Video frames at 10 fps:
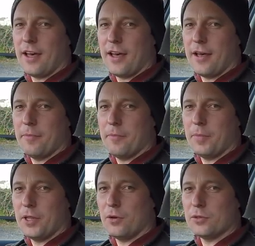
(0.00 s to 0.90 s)
um,
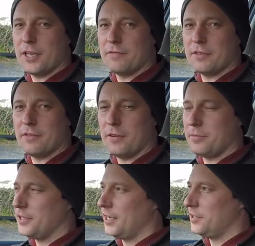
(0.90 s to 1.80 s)
below
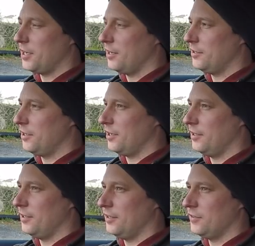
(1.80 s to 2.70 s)
75 percent charge
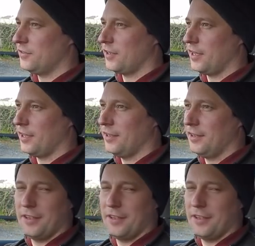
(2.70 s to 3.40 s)
on this uh,